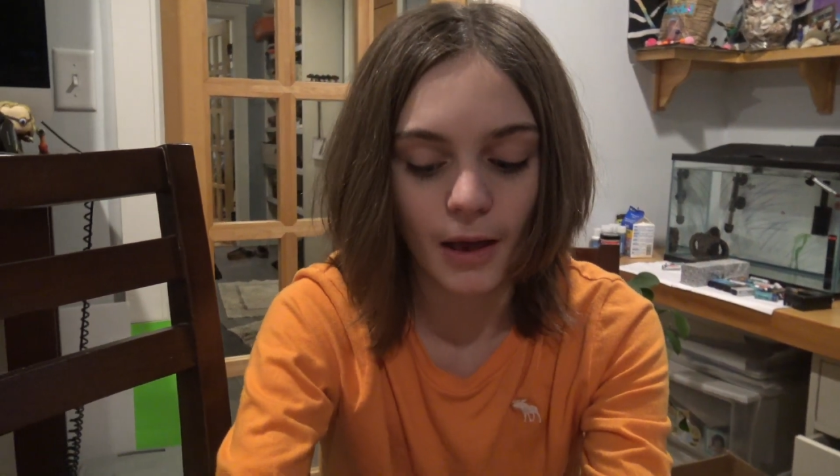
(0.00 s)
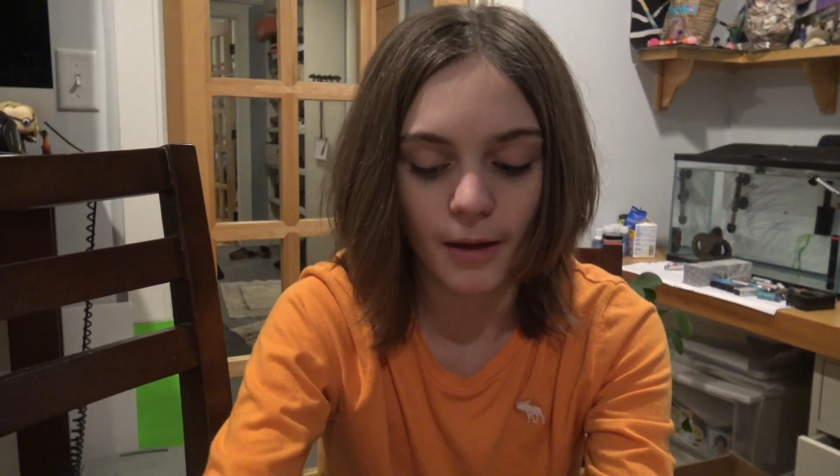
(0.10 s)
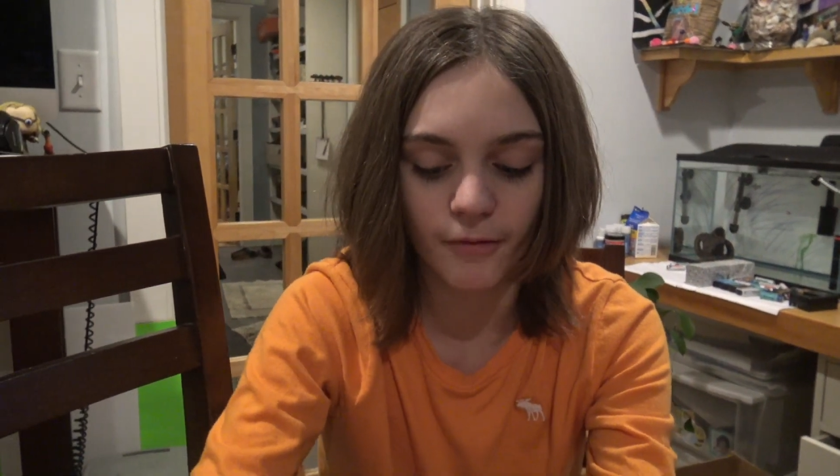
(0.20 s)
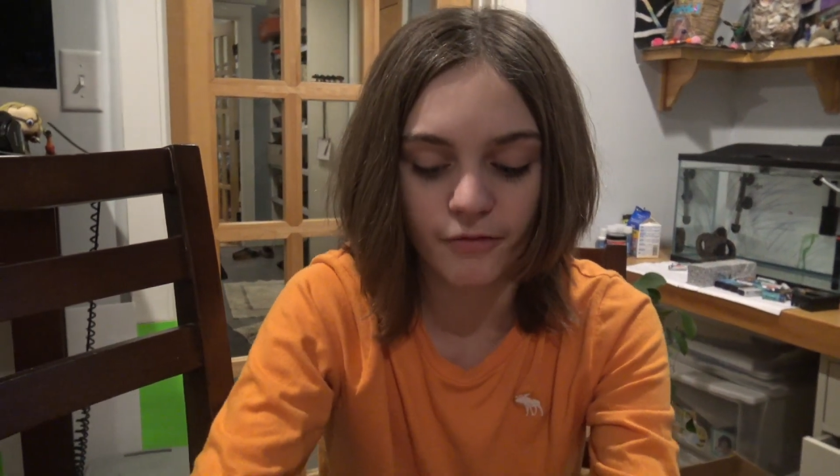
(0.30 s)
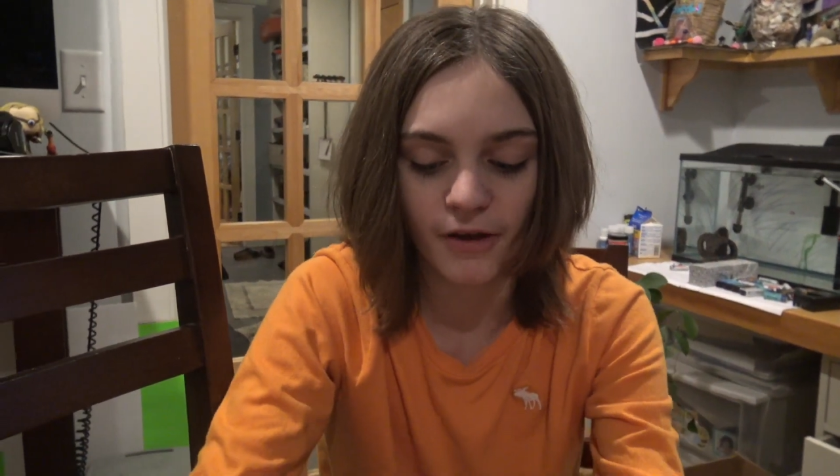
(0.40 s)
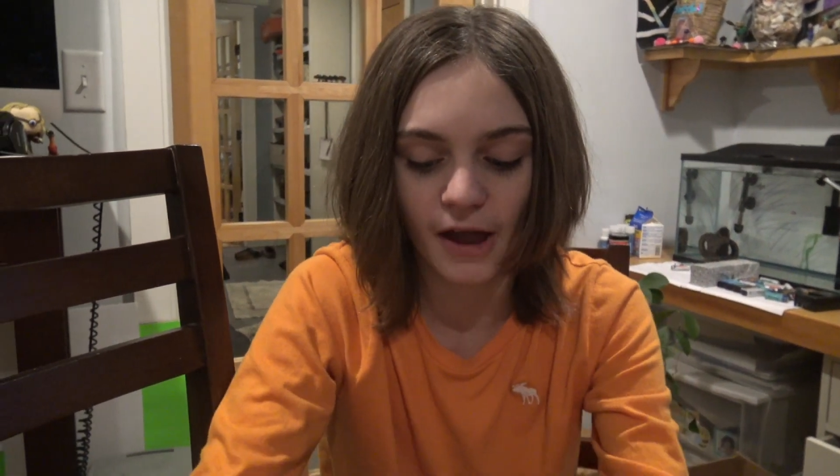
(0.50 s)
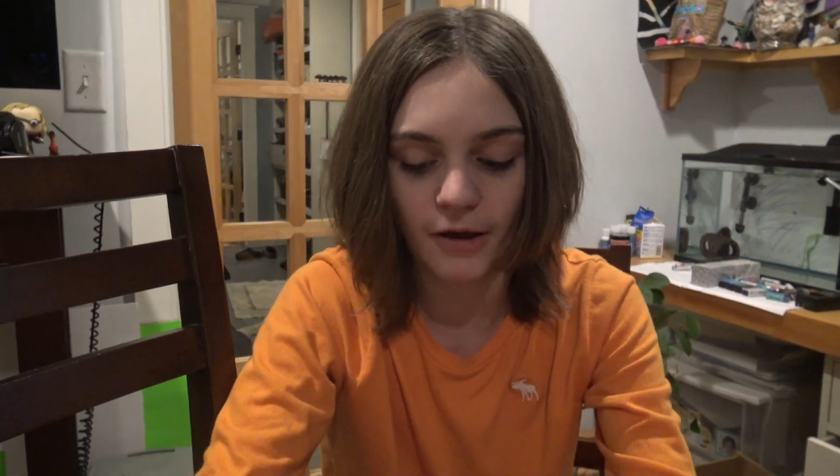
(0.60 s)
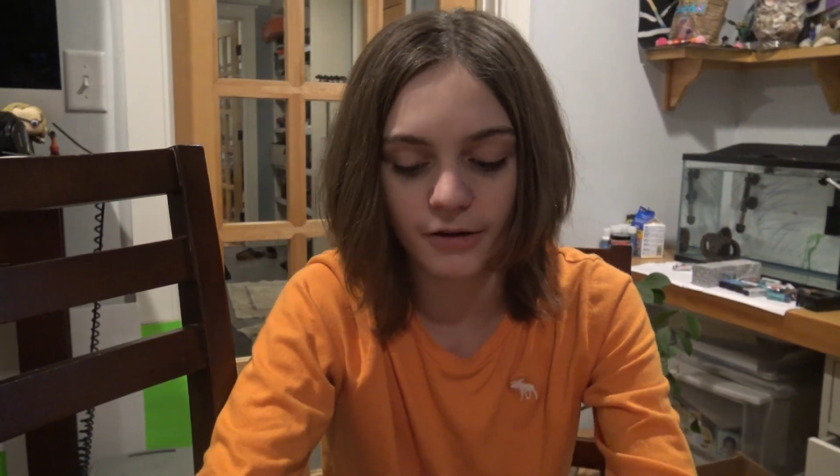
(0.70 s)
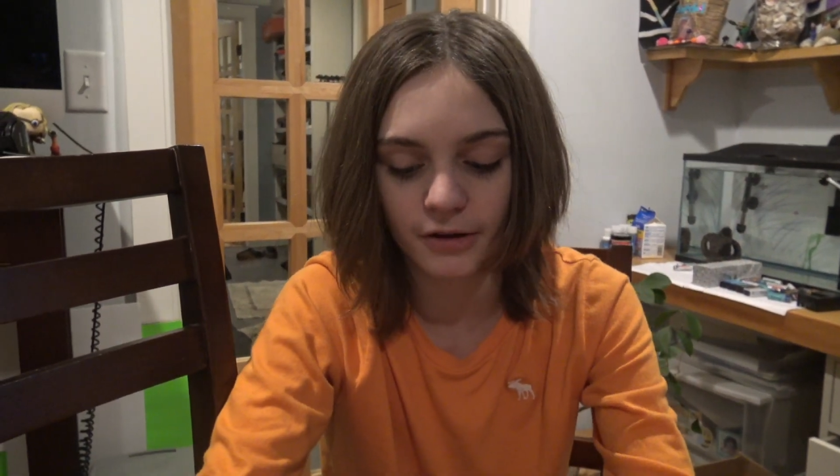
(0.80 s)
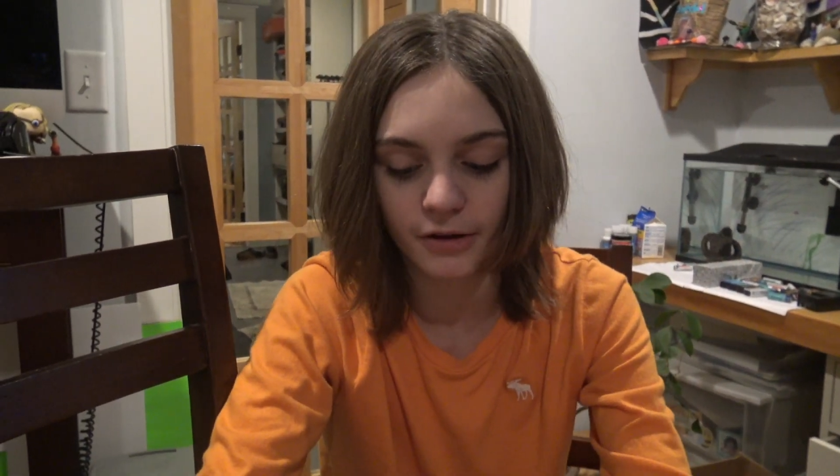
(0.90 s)
of
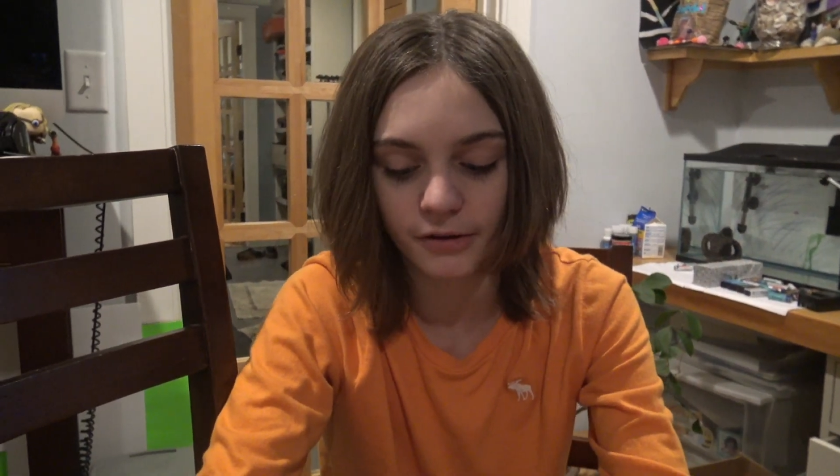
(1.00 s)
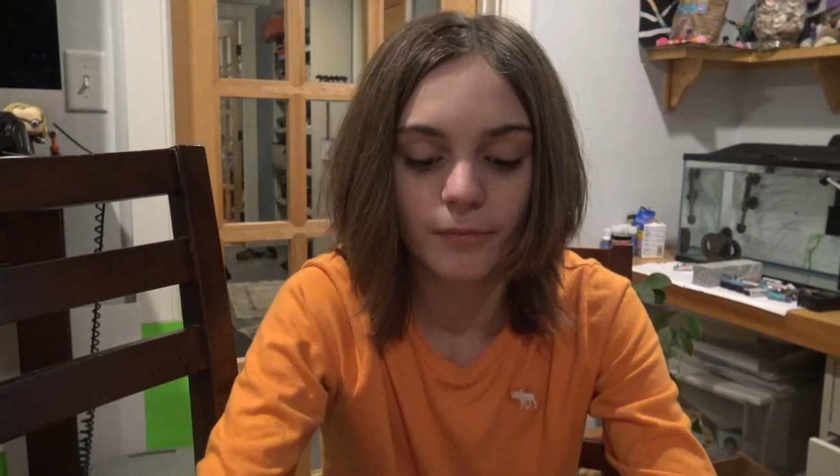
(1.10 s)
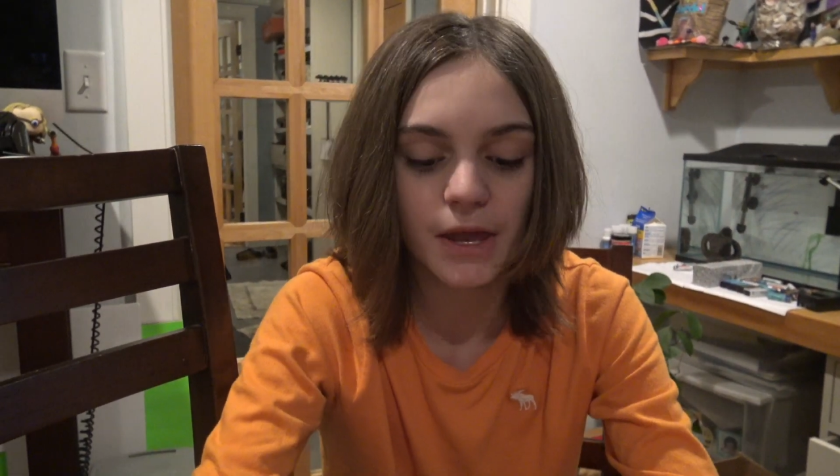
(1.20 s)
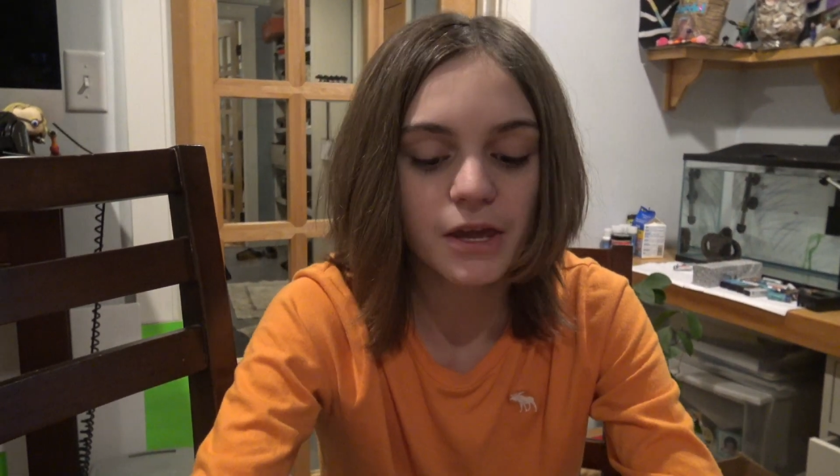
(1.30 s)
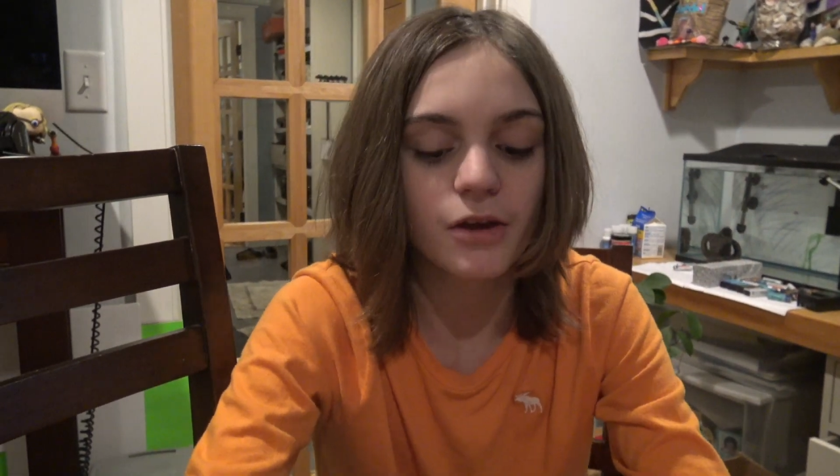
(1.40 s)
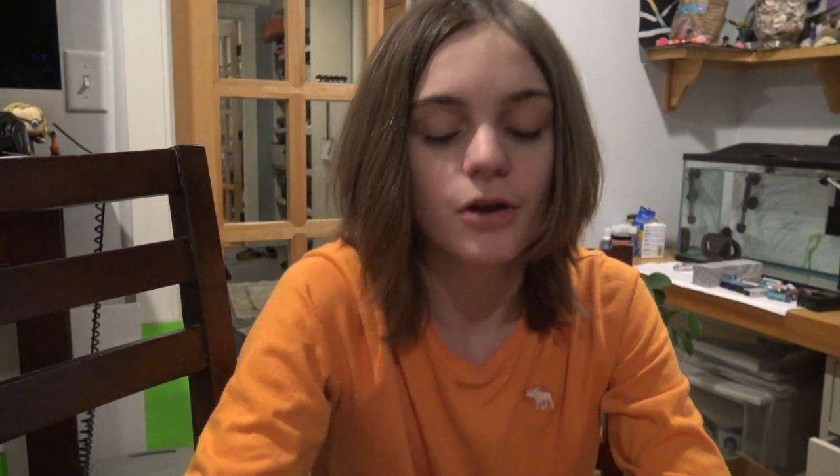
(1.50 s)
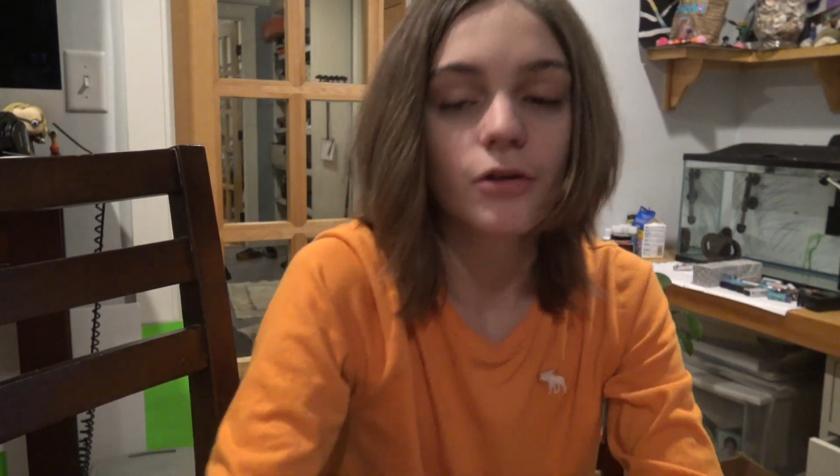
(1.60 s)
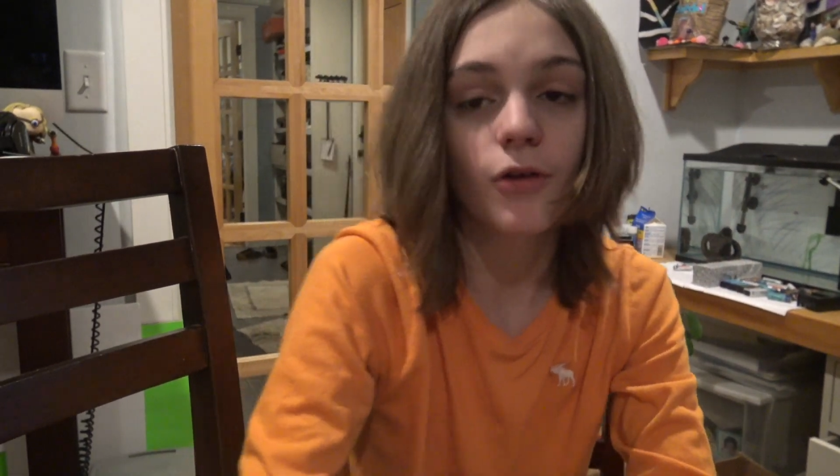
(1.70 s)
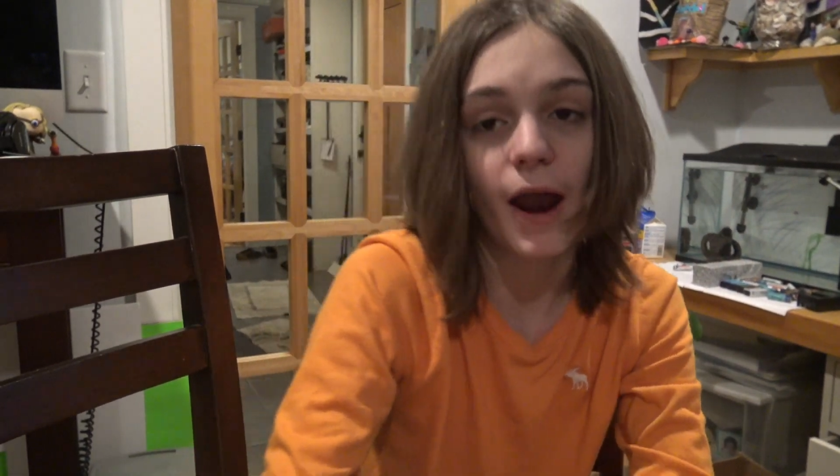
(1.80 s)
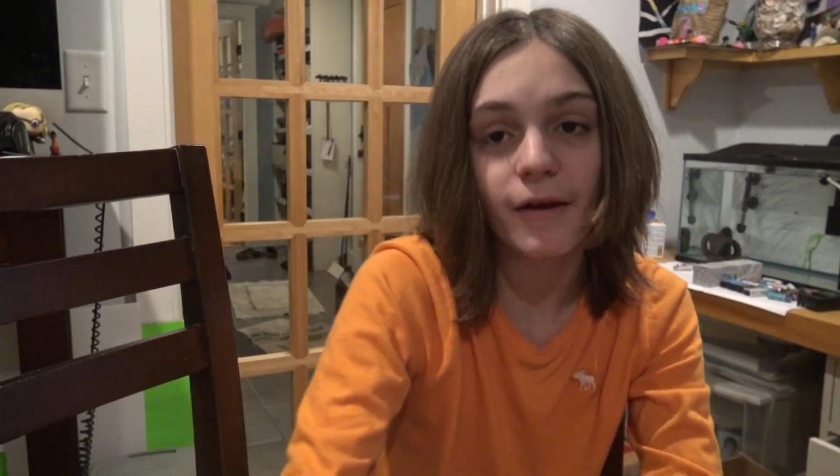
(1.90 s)
how to make
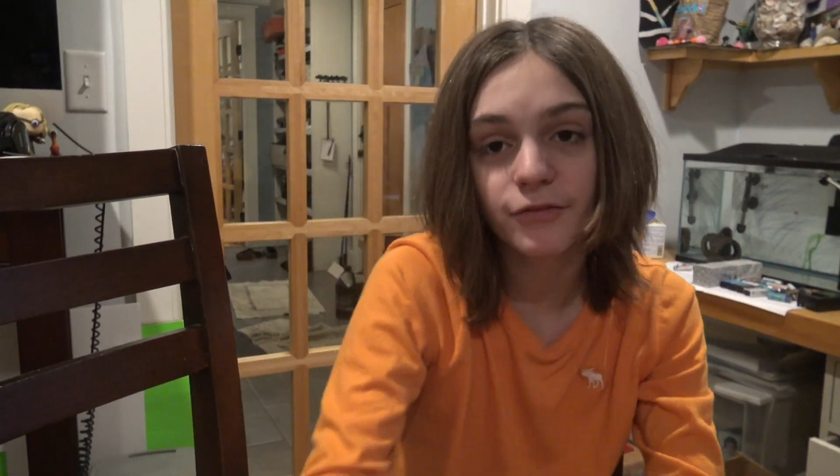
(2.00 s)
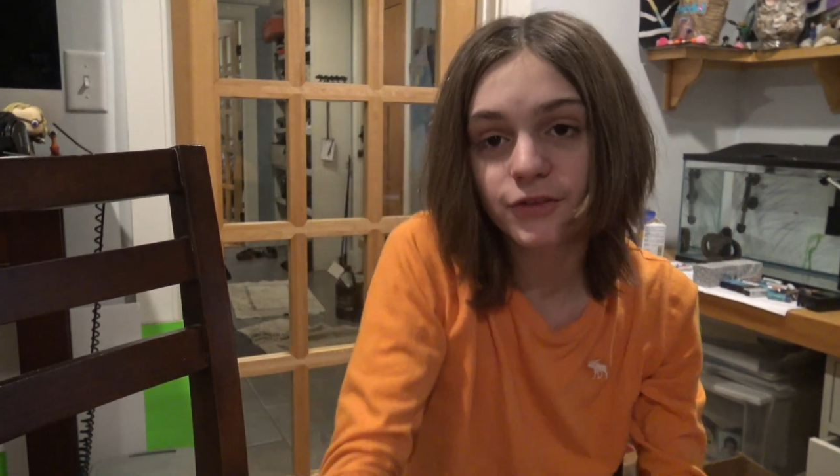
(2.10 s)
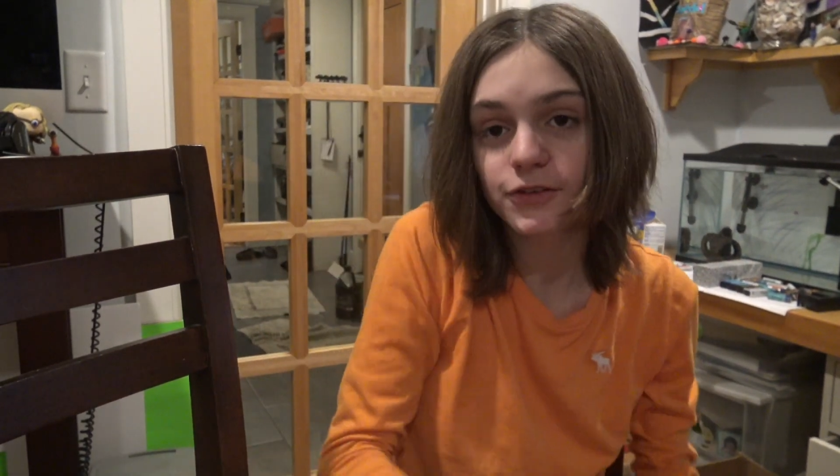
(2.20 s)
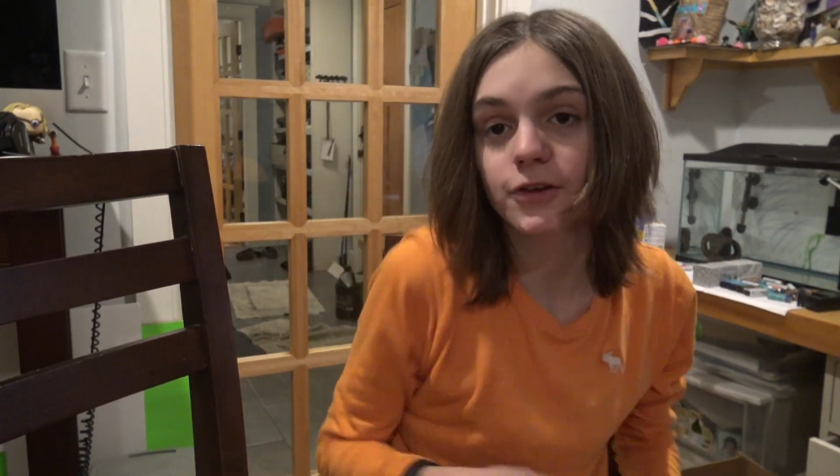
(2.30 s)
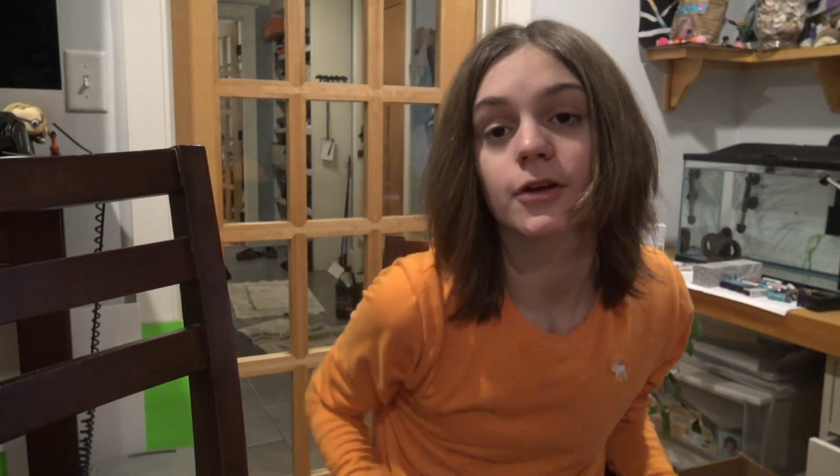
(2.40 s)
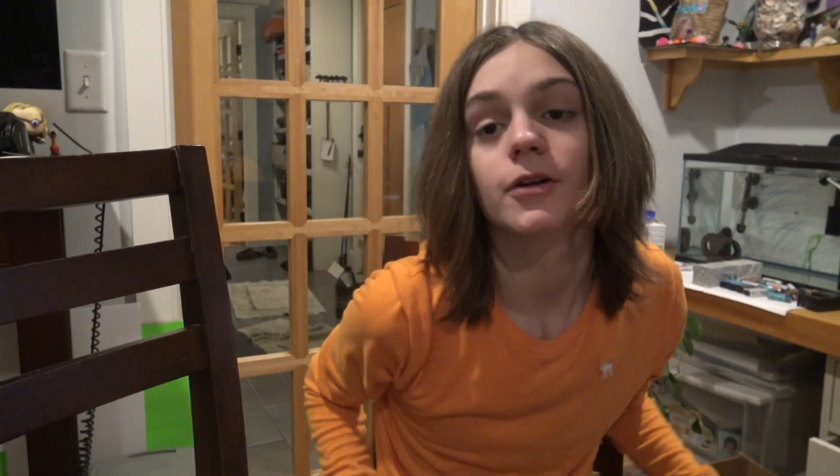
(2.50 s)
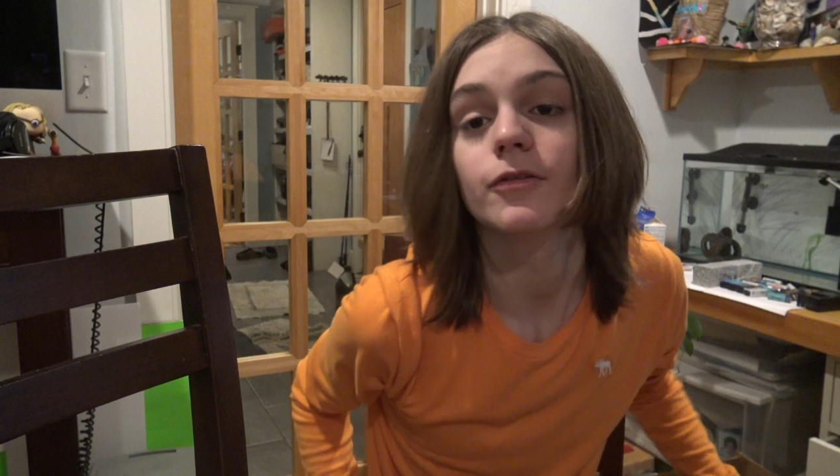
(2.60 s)
crafts